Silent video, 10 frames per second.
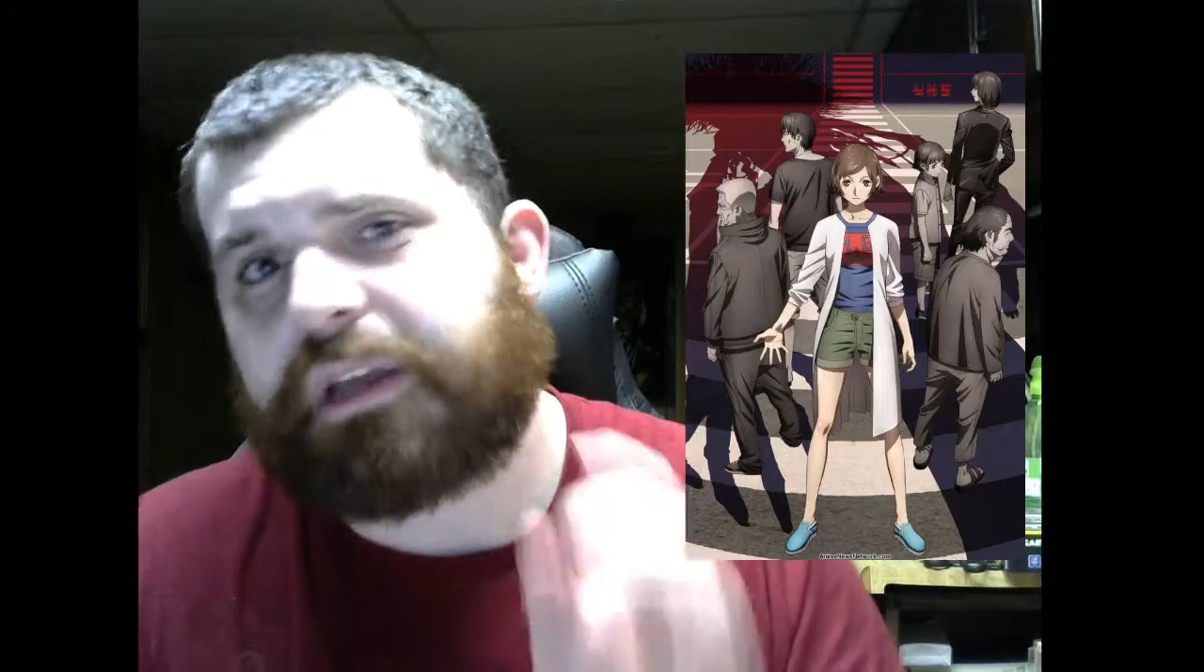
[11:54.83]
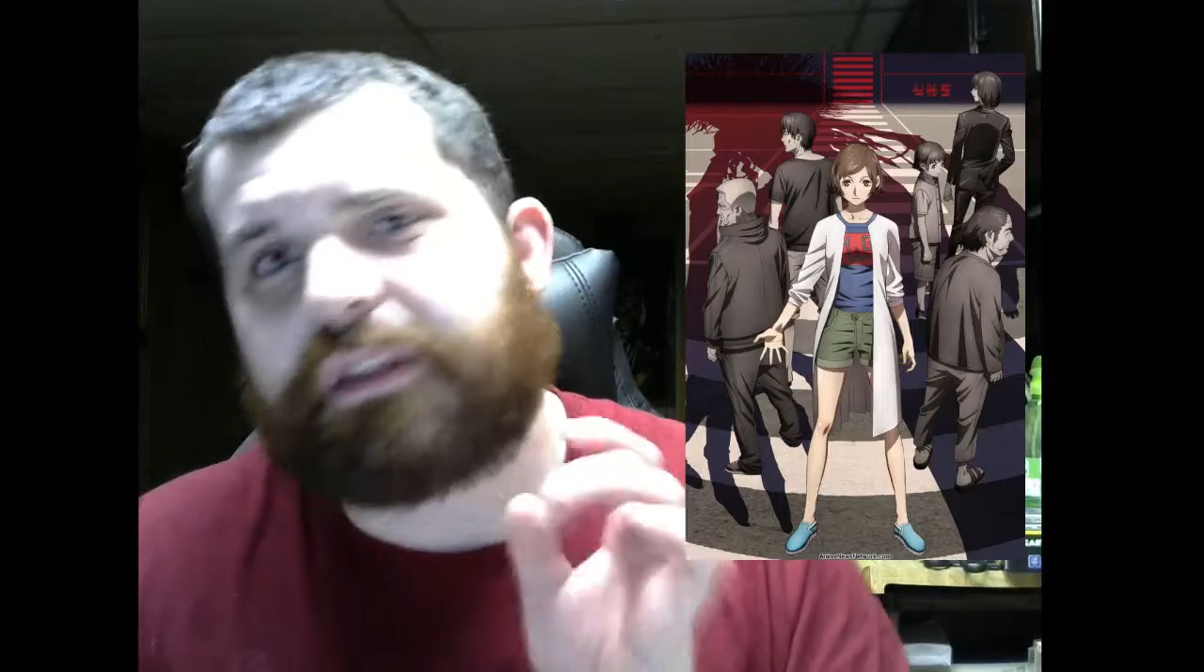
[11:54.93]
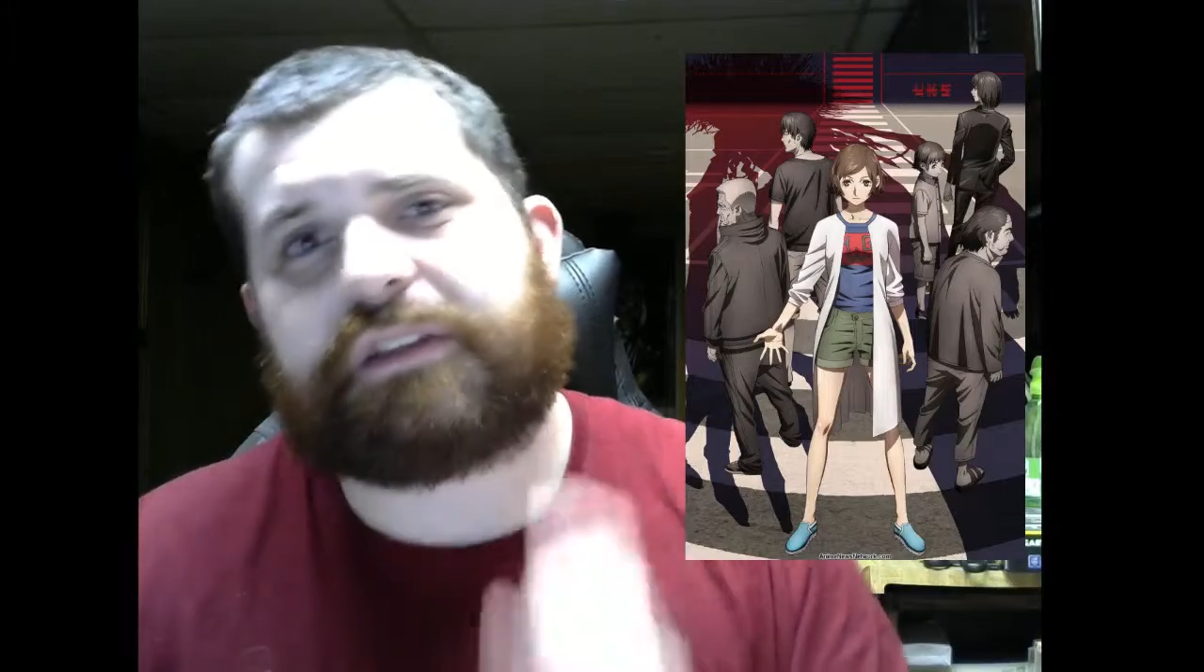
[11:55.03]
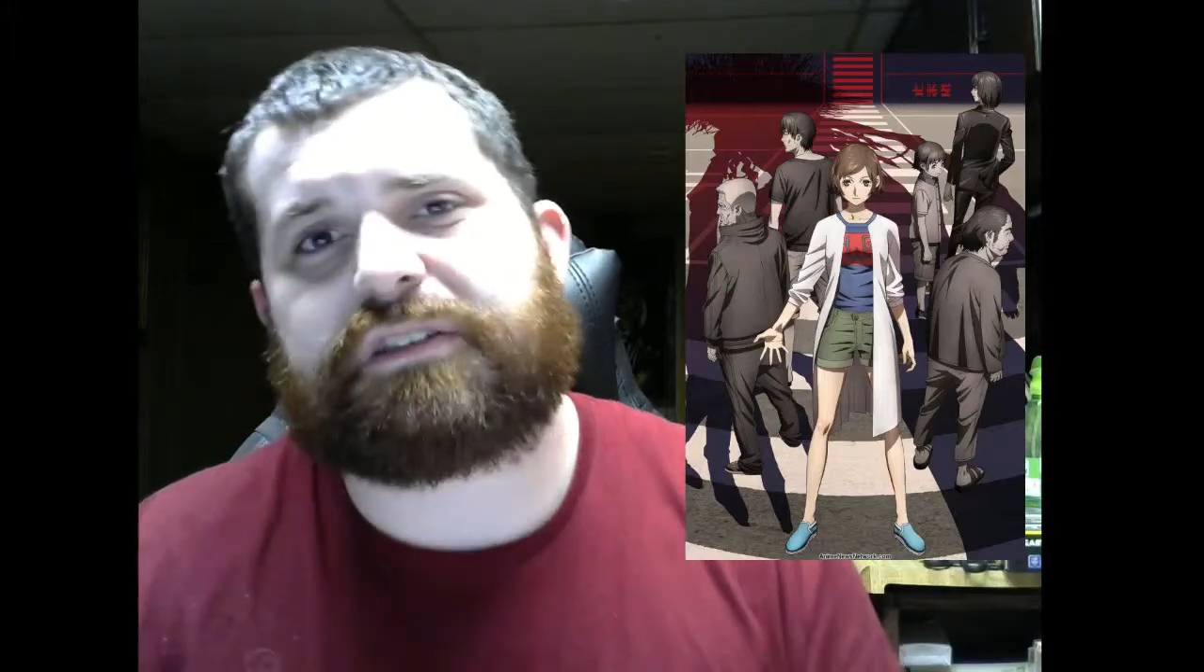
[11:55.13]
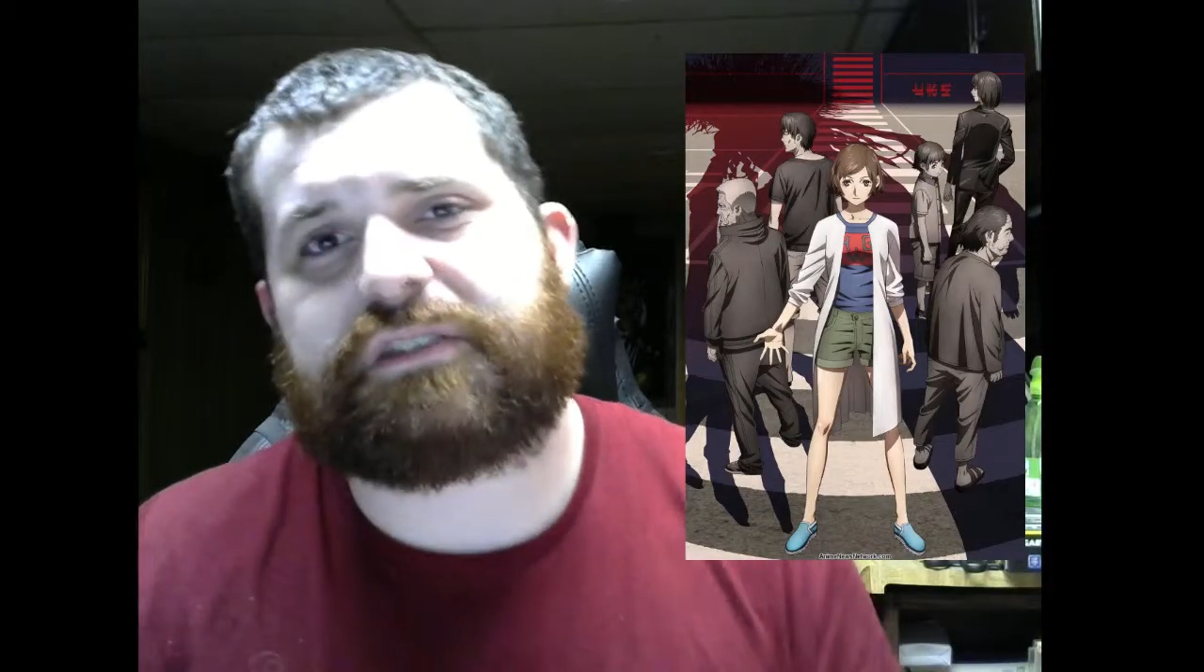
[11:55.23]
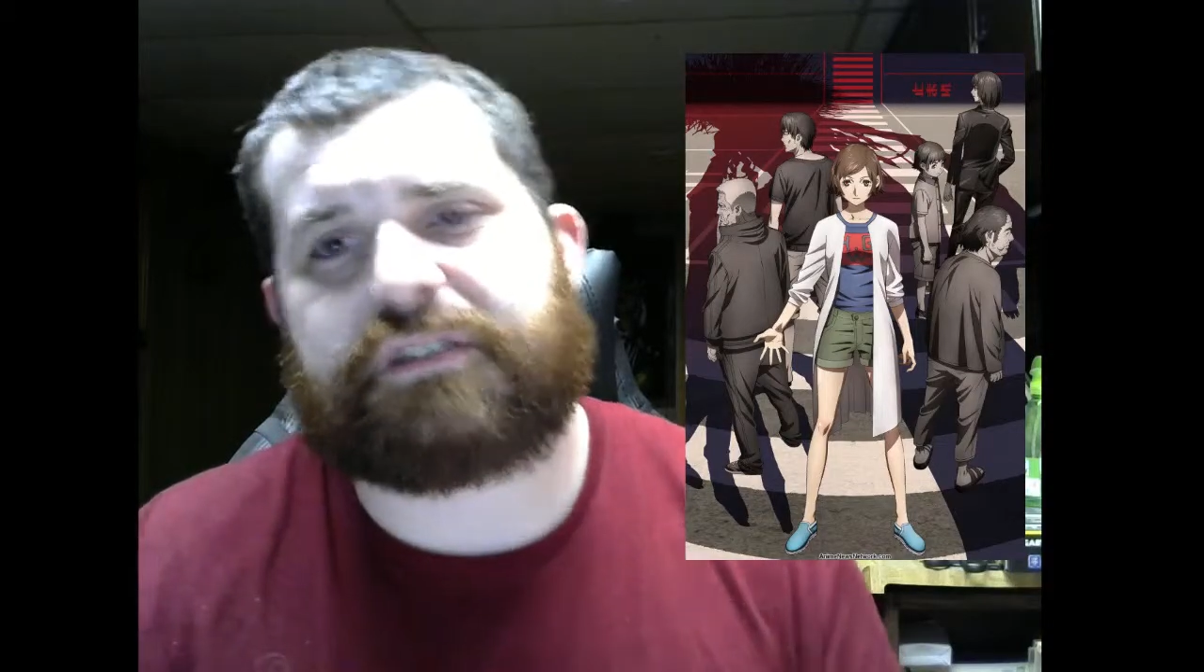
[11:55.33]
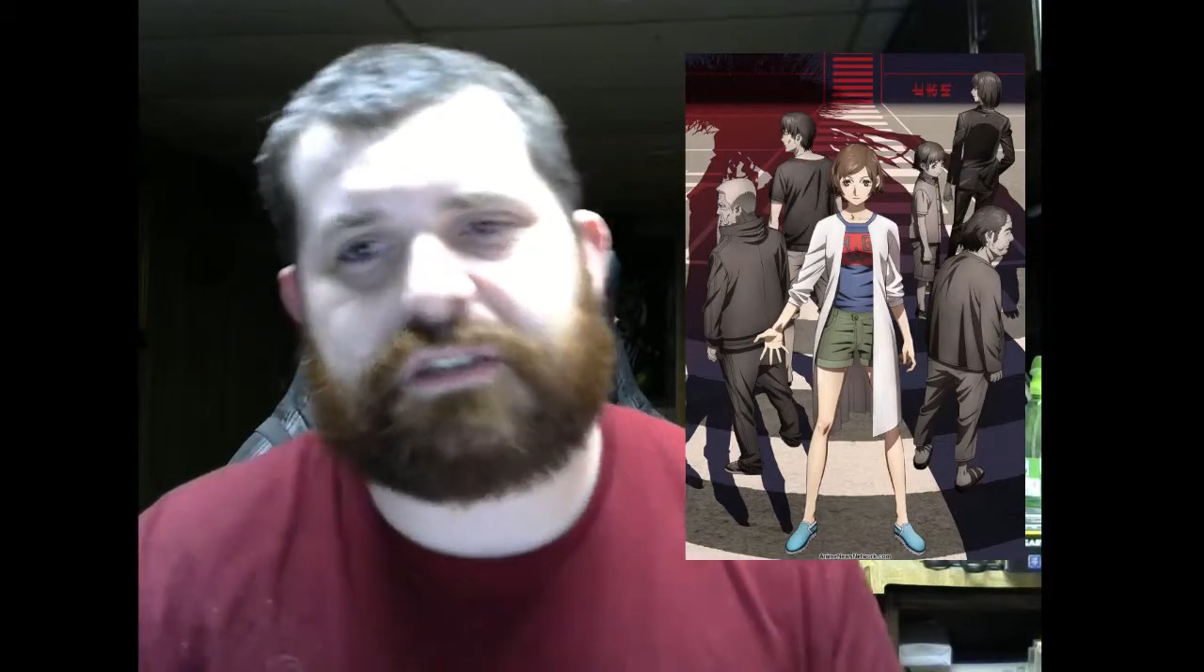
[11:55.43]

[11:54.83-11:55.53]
that this is a